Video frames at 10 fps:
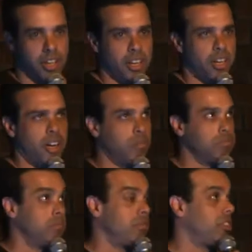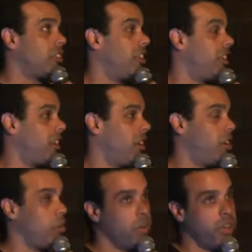
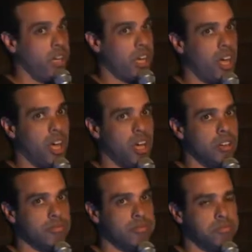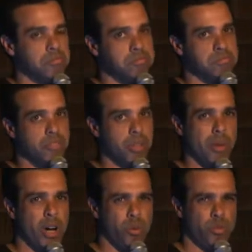Currently, we have
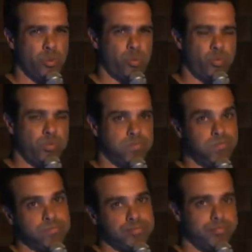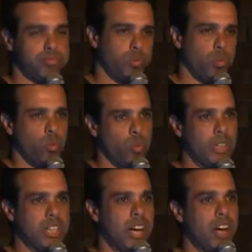about
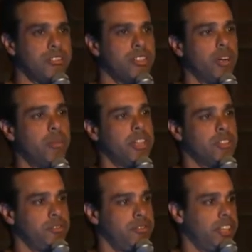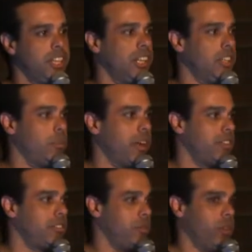1.5 terabytes of data in
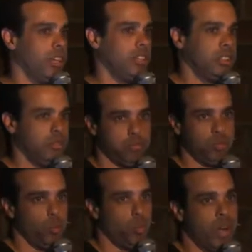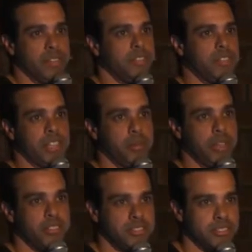MySQL in one
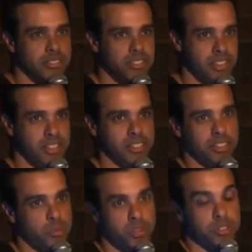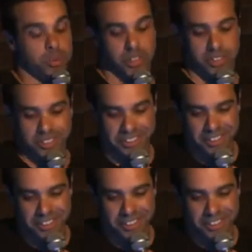database, and it works great.